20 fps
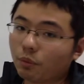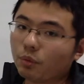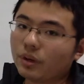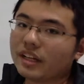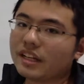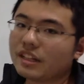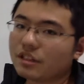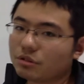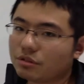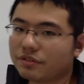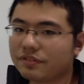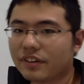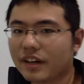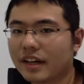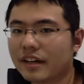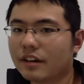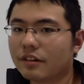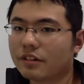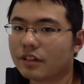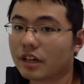we need to
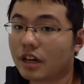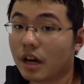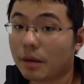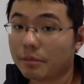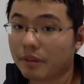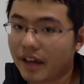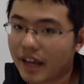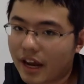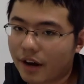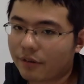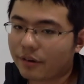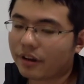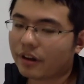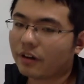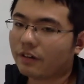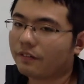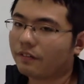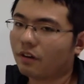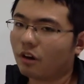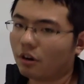find out the common area
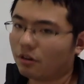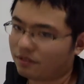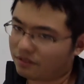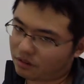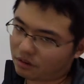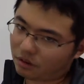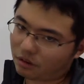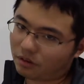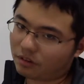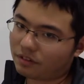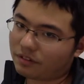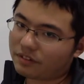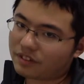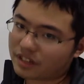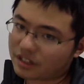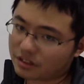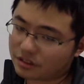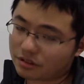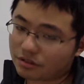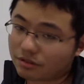of all
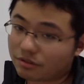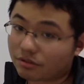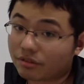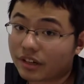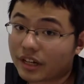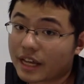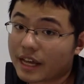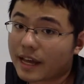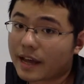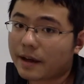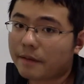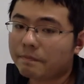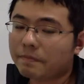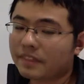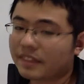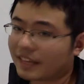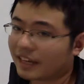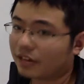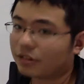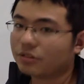these three
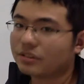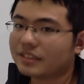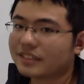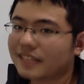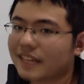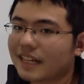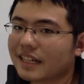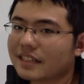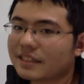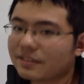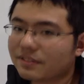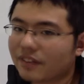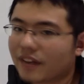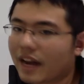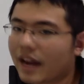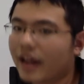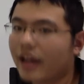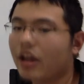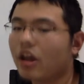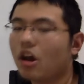that could
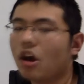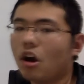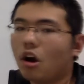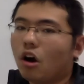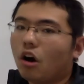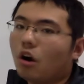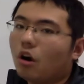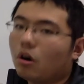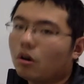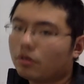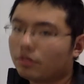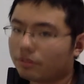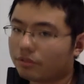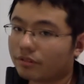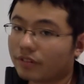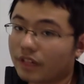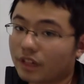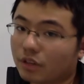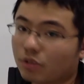satisfy all three